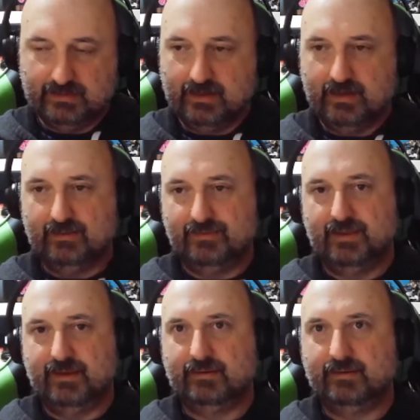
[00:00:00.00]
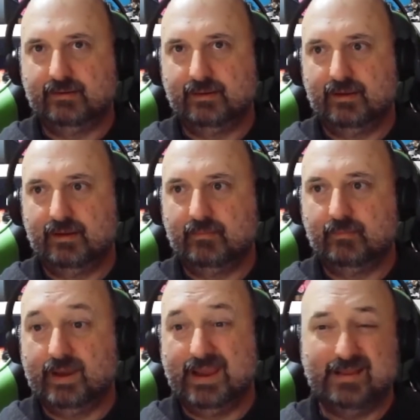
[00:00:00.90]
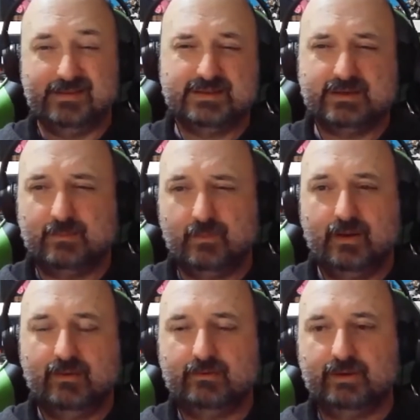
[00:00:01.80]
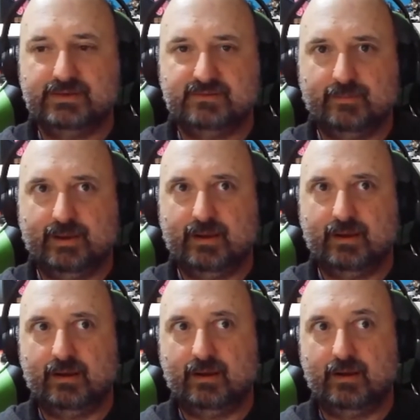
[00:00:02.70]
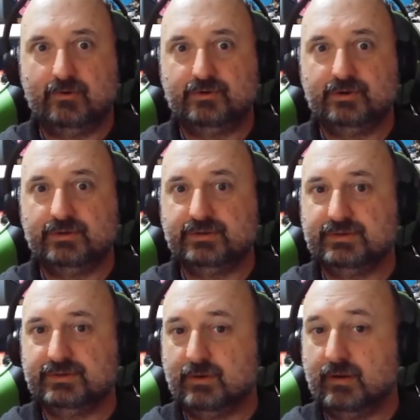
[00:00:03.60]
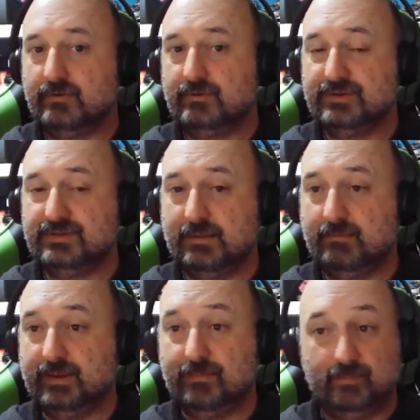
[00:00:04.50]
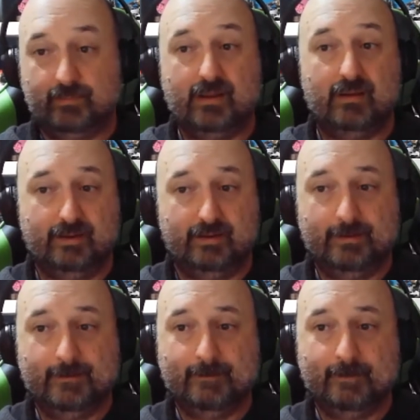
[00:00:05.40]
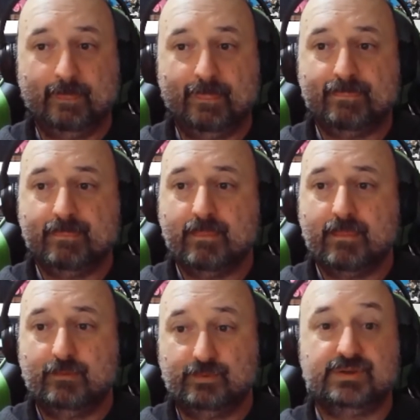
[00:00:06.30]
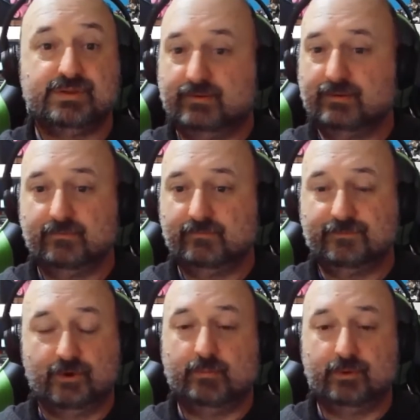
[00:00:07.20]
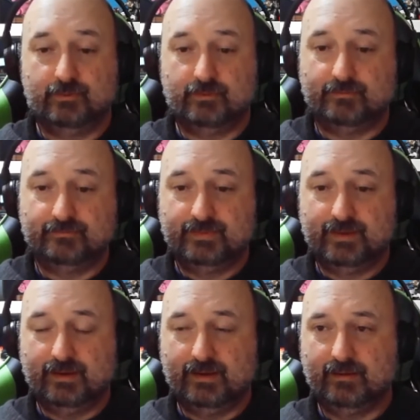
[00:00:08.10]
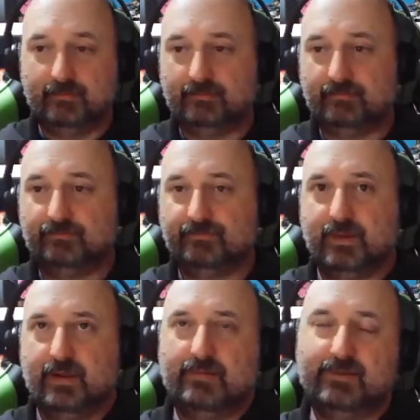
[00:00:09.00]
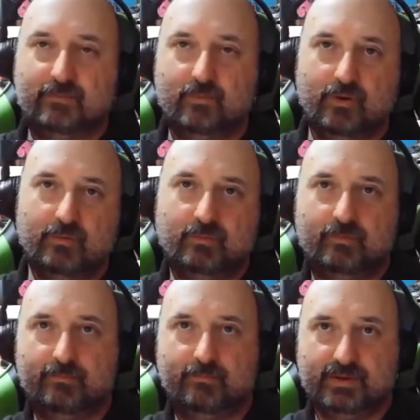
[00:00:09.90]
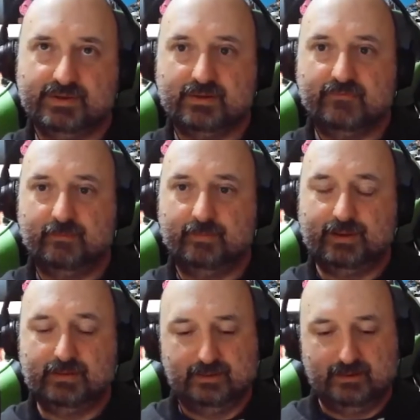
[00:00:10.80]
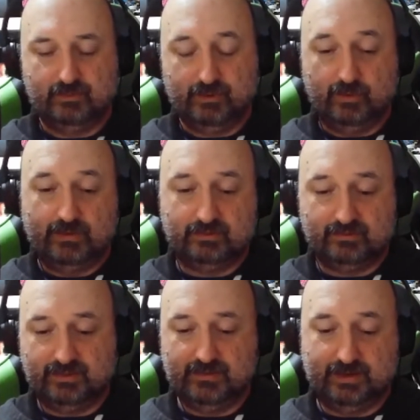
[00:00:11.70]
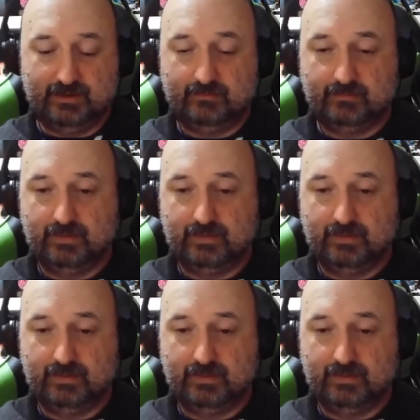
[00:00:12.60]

and then we had somewhere in the region of about 100 to 110 people apply, which is phenomenal. And then what myself and Pete did, we whittled it down